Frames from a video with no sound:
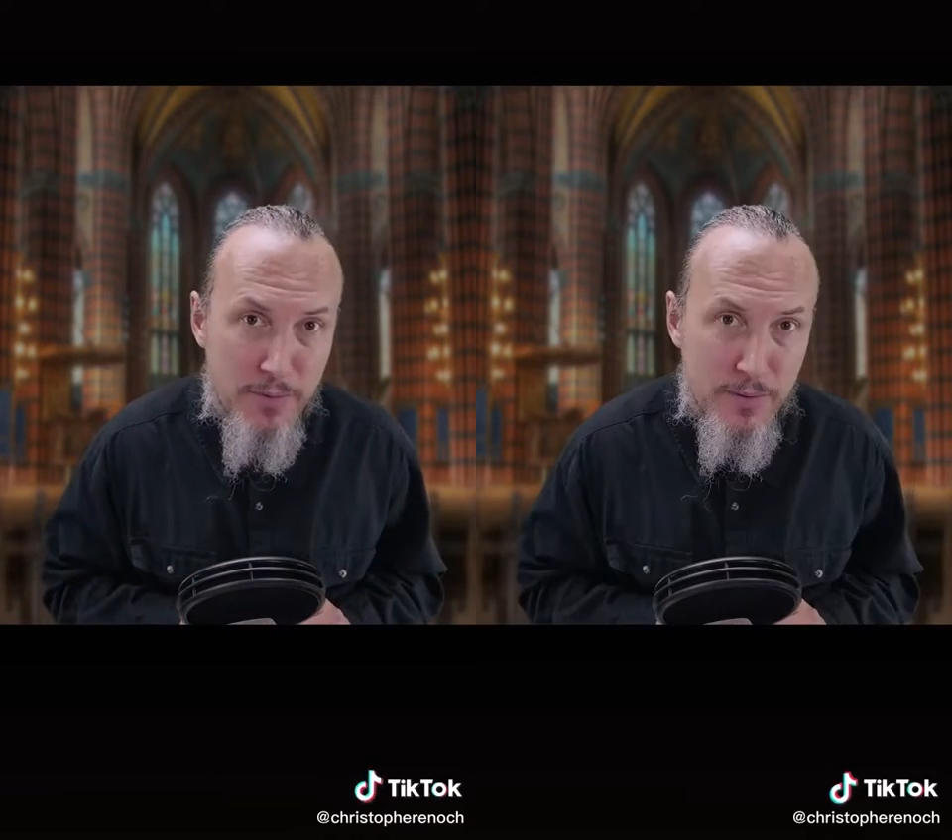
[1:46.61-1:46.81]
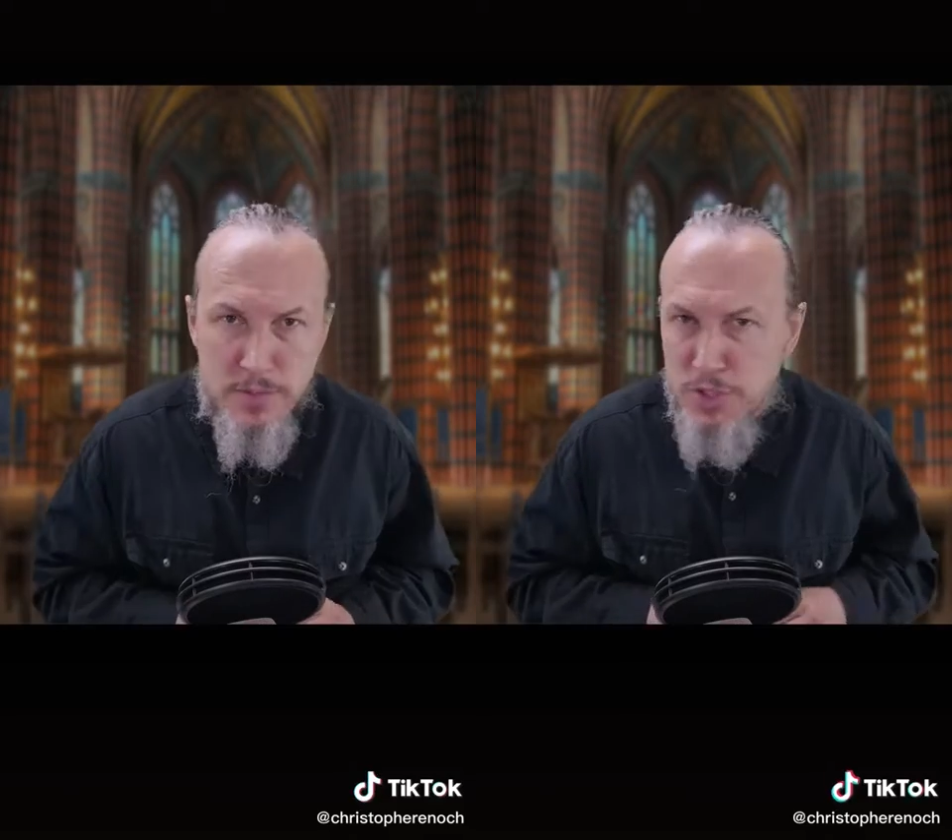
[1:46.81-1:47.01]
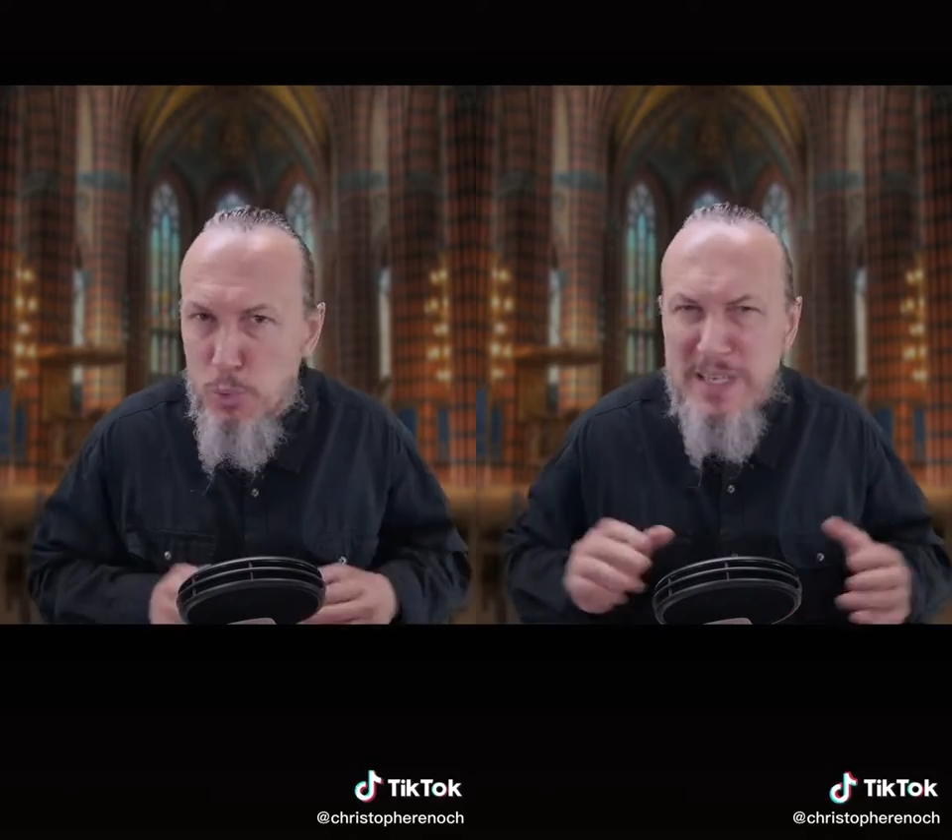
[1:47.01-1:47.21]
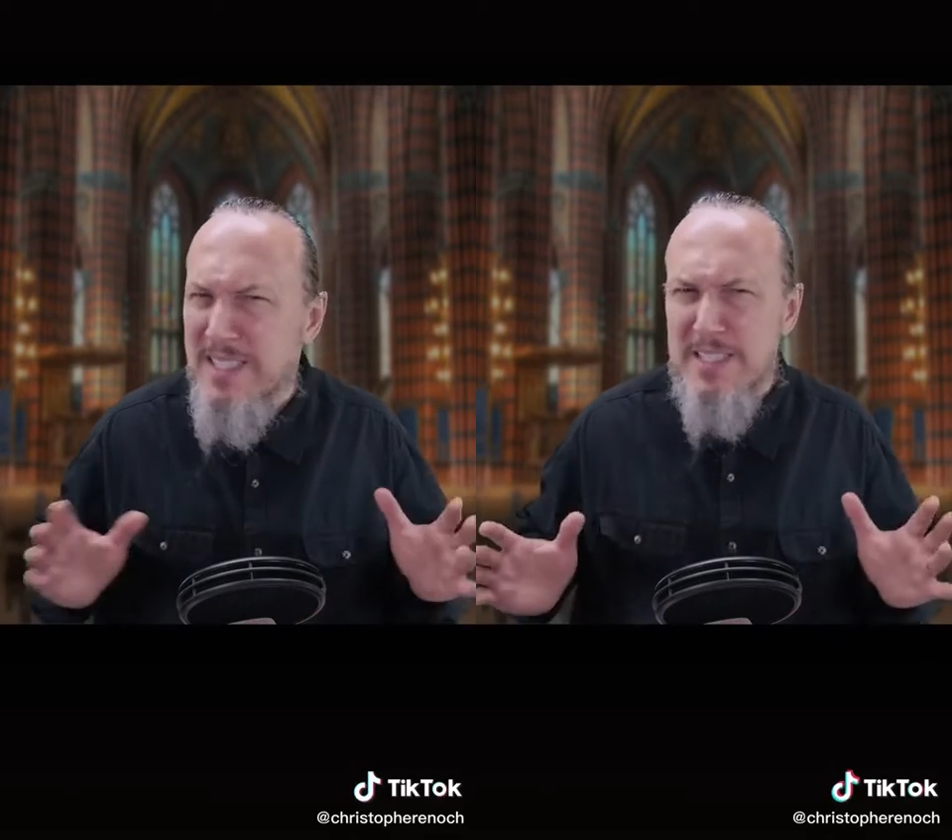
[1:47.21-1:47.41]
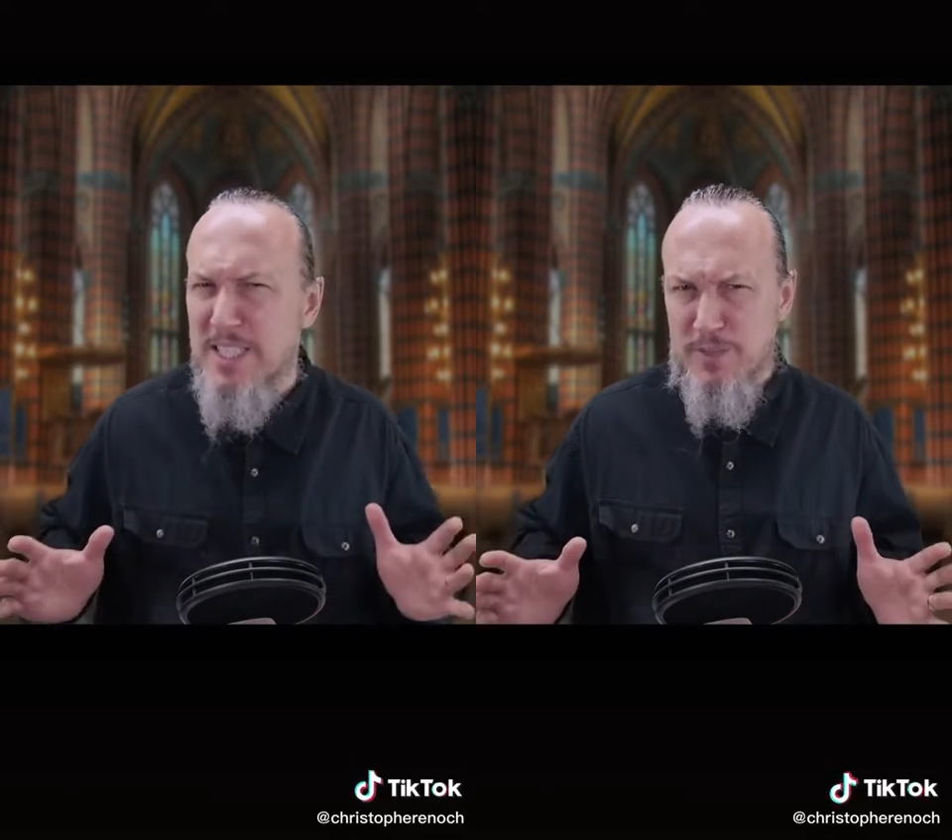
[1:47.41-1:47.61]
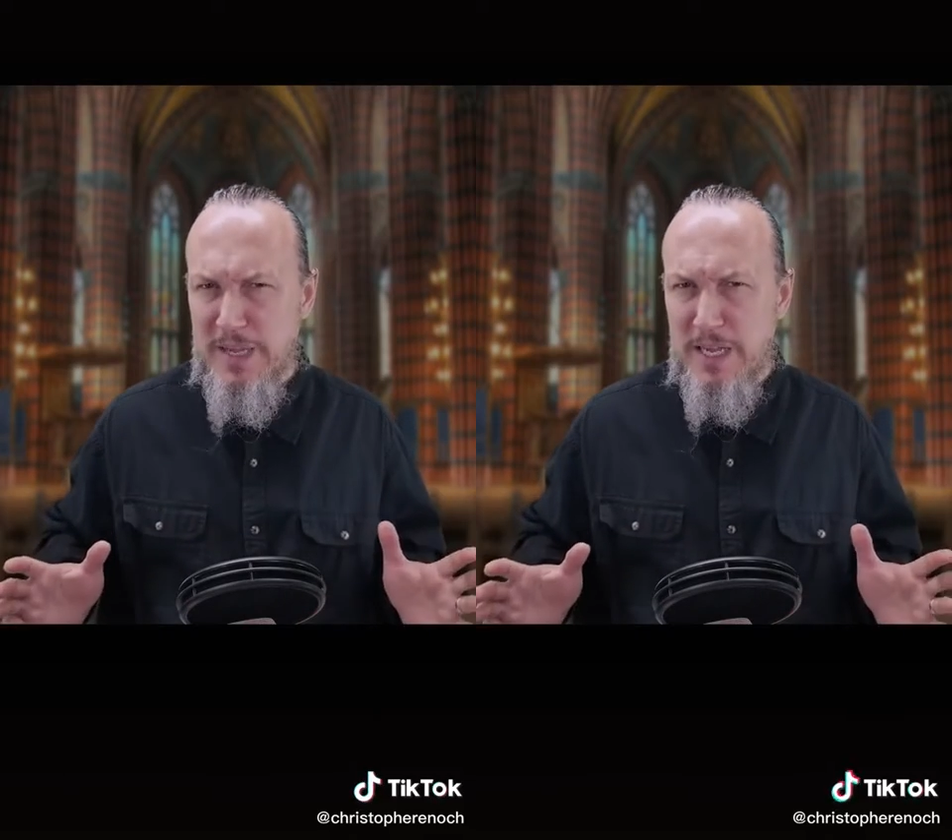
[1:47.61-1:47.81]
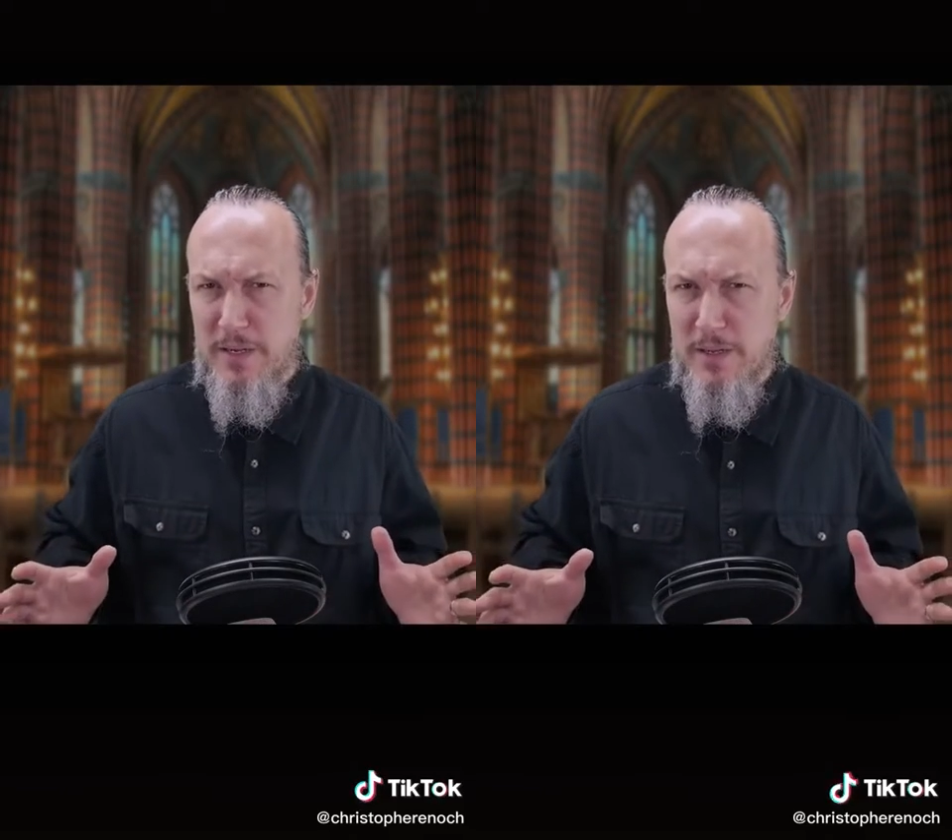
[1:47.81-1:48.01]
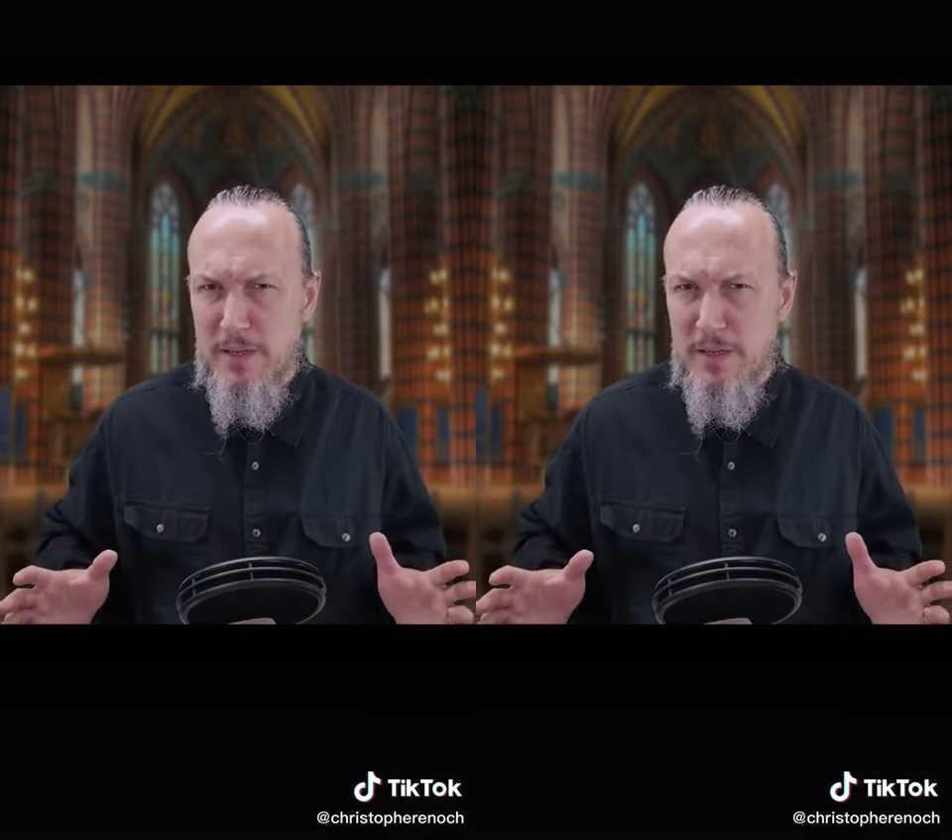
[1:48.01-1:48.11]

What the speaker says: So what does this mean?